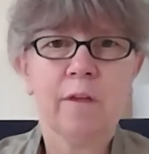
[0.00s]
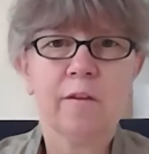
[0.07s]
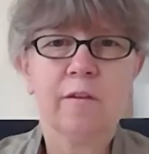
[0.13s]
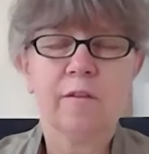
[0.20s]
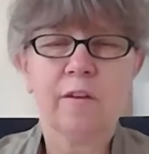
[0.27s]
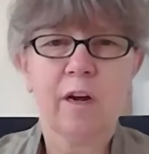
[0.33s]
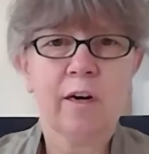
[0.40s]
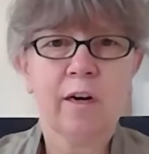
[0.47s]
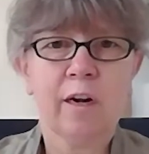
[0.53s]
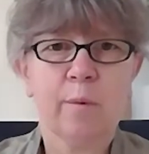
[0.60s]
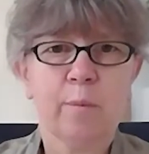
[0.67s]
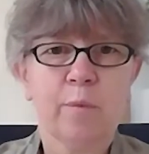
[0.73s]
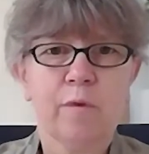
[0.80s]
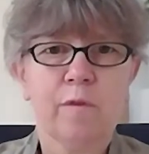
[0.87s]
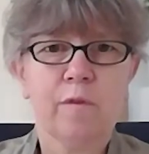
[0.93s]

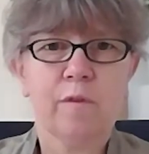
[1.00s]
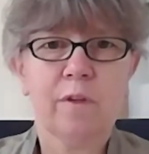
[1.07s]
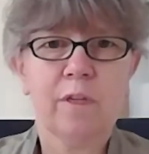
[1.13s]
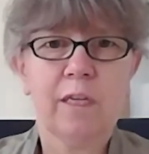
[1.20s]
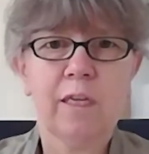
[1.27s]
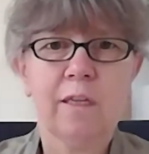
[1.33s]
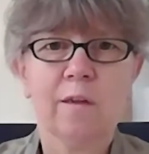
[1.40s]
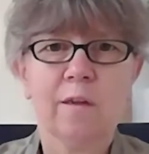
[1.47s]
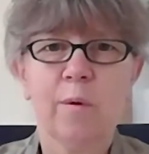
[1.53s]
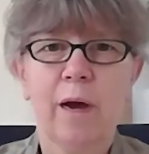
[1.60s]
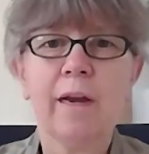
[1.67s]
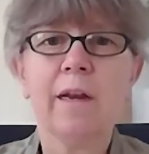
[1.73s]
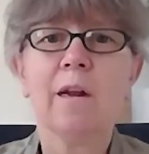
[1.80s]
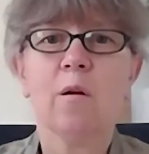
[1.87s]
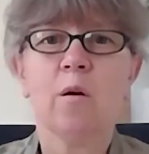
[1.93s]
startups need
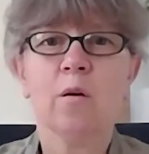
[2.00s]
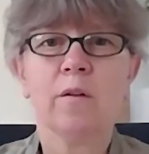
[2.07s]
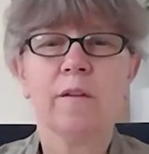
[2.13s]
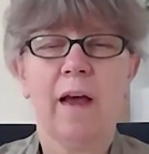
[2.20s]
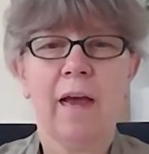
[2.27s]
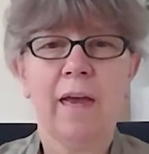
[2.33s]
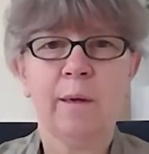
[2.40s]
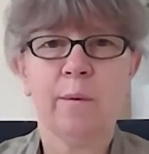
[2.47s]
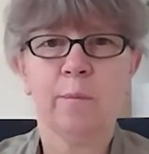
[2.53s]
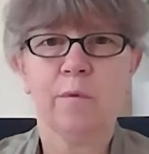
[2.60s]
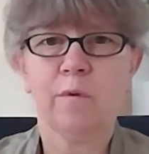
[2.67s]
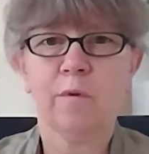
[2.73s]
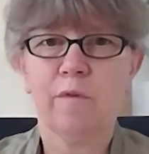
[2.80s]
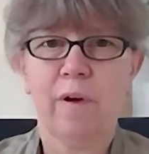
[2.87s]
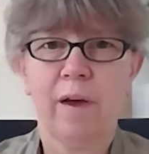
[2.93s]
quite a long time
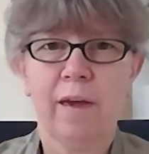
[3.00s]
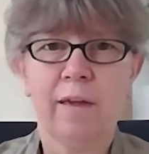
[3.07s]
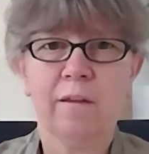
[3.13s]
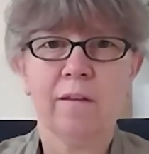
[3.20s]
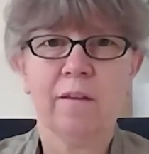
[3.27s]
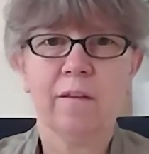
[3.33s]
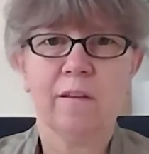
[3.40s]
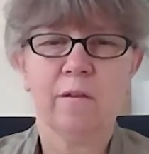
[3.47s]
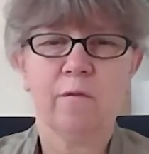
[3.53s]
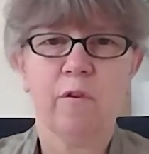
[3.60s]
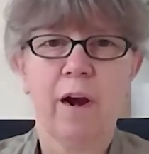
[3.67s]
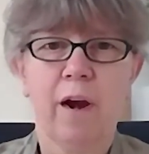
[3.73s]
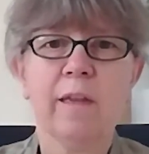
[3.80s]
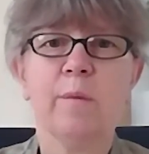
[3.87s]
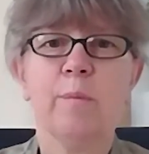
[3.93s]
to find the
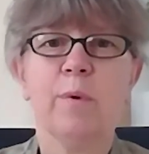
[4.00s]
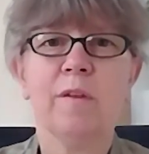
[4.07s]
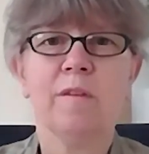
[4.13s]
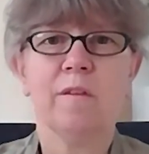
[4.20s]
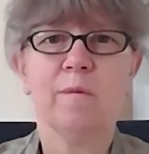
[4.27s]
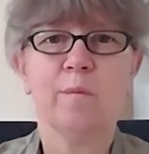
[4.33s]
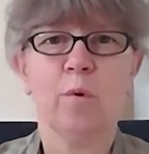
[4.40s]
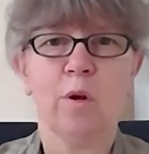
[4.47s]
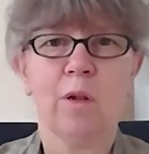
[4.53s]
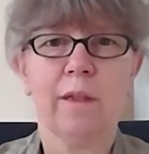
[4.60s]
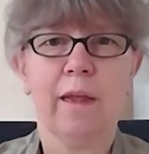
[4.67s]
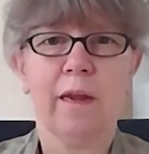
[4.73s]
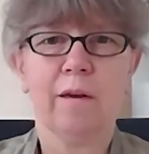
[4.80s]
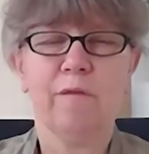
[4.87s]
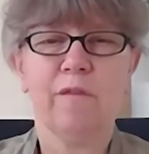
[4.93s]
right business model
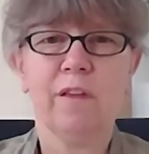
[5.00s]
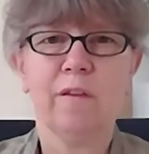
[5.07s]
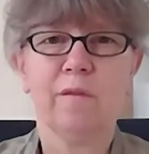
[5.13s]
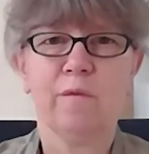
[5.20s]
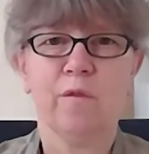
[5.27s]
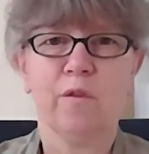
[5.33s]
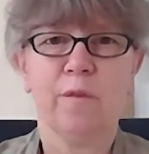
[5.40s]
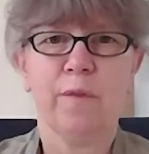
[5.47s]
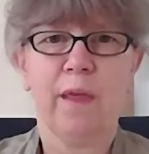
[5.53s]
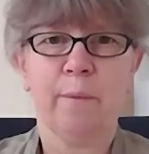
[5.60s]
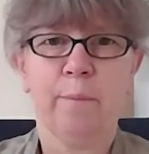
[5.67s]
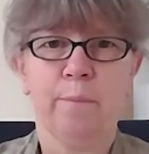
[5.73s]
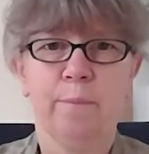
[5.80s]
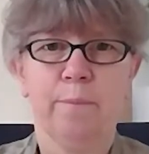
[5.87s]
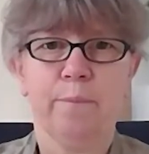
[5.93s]
that fits for
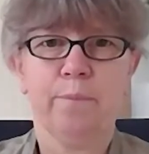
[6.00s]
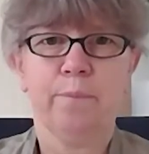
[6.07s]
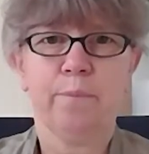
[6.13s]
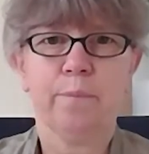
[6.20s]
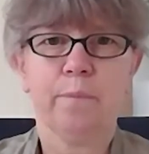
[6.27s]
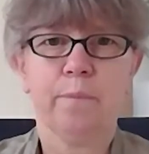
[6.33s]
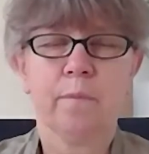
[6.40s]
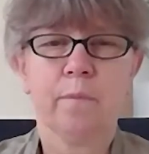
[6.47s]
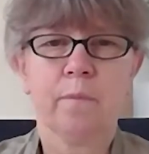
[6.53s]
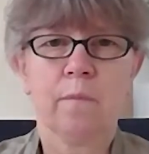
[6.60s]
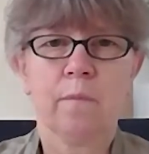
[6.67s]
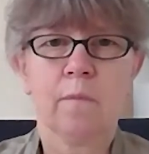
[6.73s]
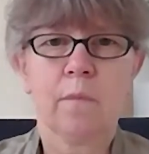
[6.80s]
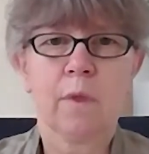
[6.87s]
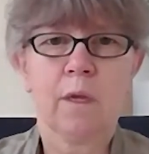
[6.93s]
them.
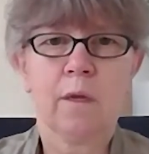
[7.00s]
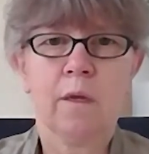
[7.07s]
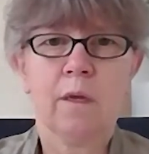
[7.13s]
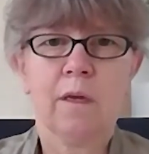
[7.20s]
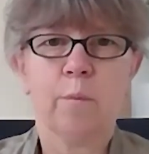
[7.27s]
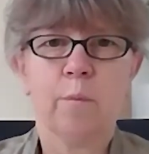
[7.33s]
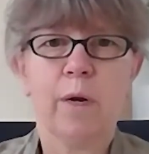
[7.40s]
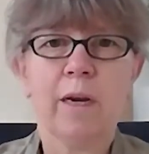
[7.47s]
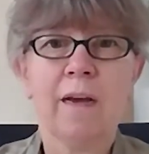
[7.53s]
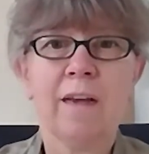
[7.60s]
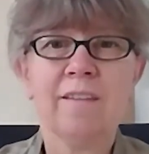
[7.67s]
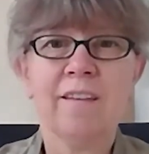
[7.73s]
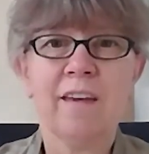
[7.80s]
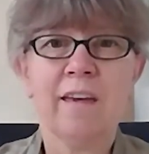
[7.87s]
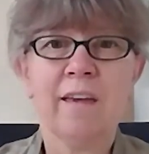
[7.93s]
When I
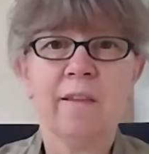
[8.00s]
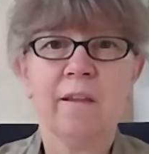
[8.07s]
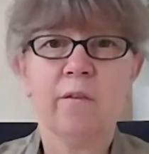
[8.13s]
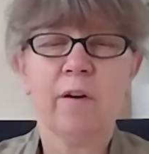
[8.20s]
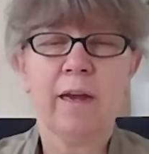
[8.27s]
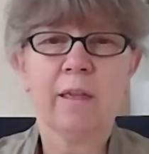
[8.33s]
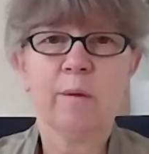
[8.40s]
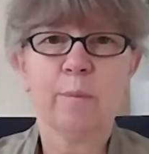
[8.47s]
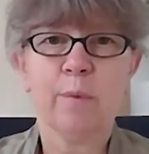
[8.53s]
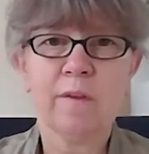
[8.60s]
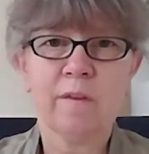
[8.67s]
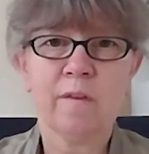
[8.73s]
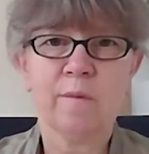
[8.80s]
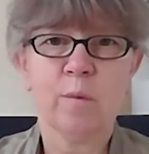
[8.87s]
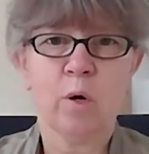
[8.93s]
say the right
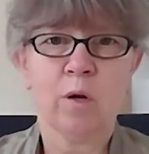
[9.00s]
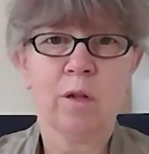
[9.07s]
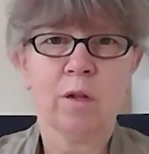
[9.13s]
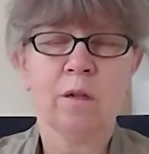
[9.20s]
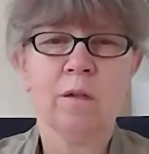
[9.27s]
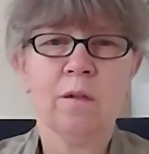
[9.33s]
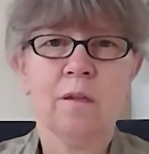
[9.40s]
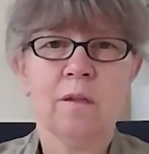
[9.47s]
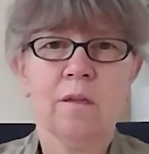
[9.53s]
business model,